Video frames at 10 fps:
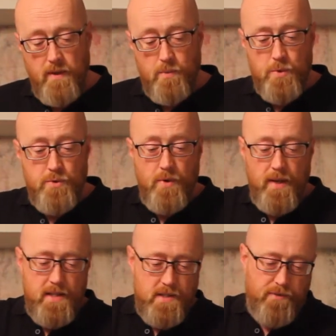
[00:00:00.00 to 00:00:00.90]
It was
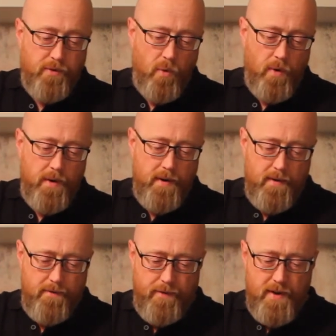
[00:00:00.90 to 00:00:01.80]
released
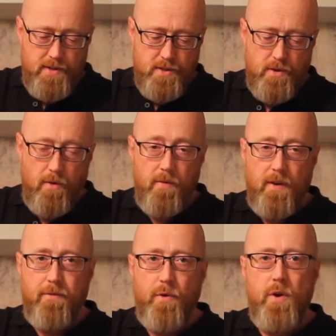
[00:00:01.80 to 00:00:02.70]
for friends of
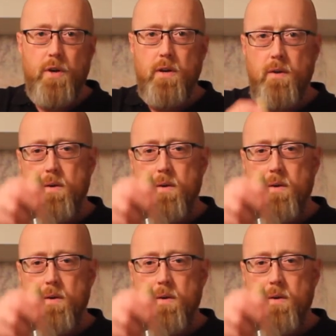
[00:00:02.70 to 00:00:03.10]
Laphroaig.